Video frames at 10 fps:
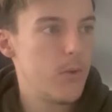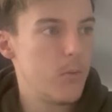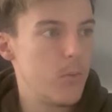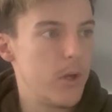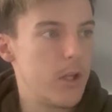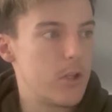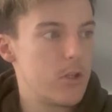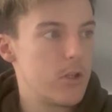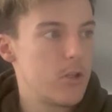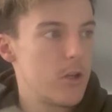Which,
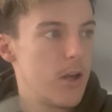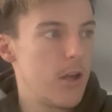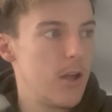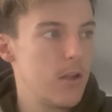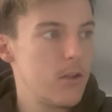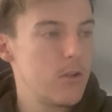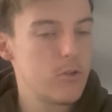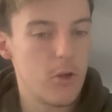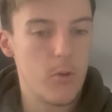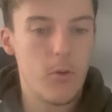
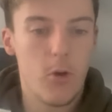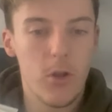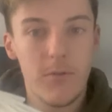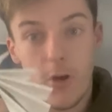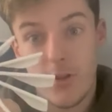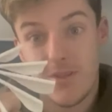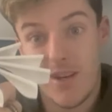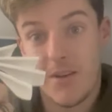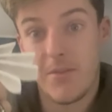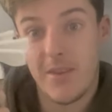so all I've got
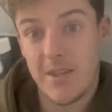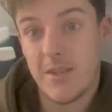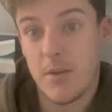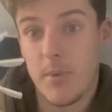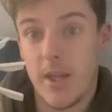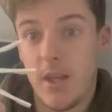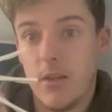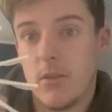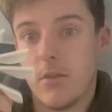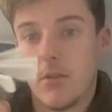designed for this at the minute
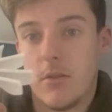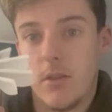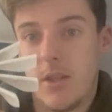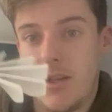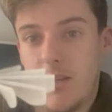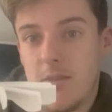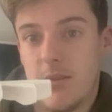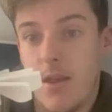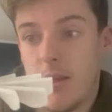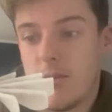is
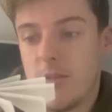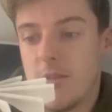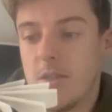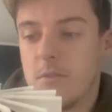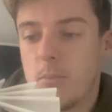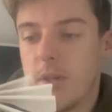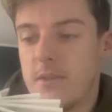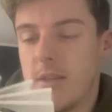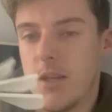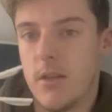this. This is
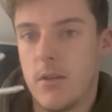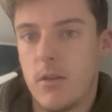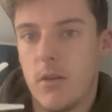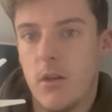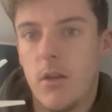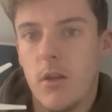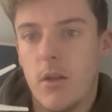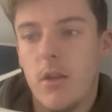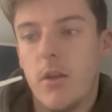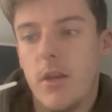printed,
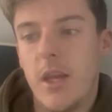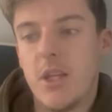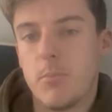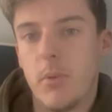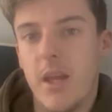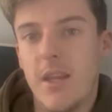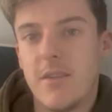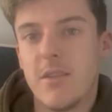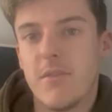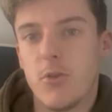each
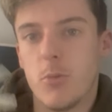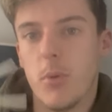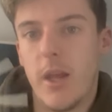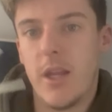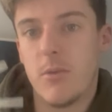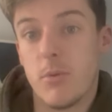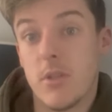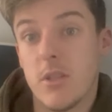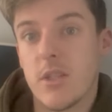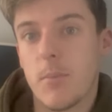individual blade is
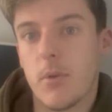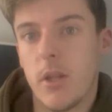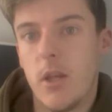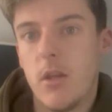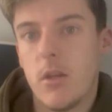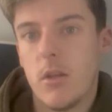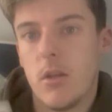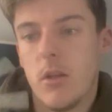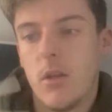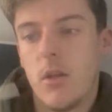printed separately.
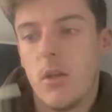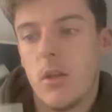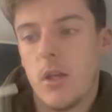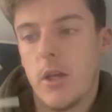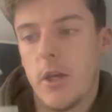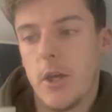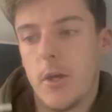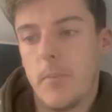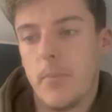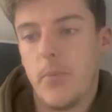
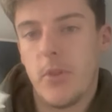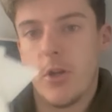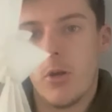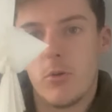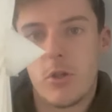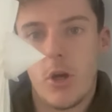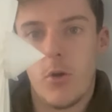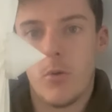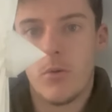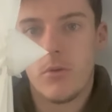The nose
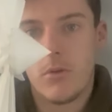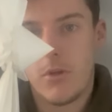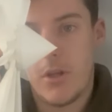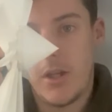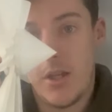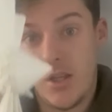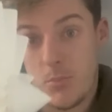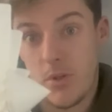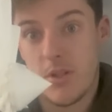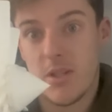cone is
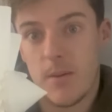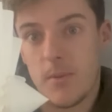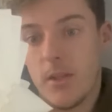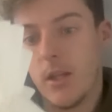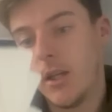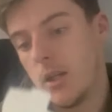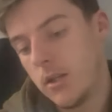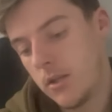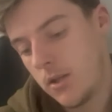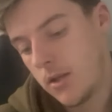printed separately,
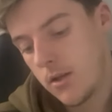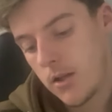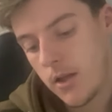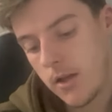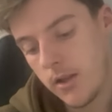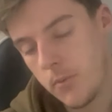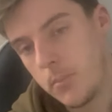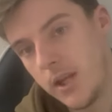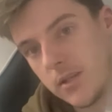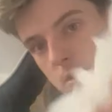and the
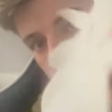piece that's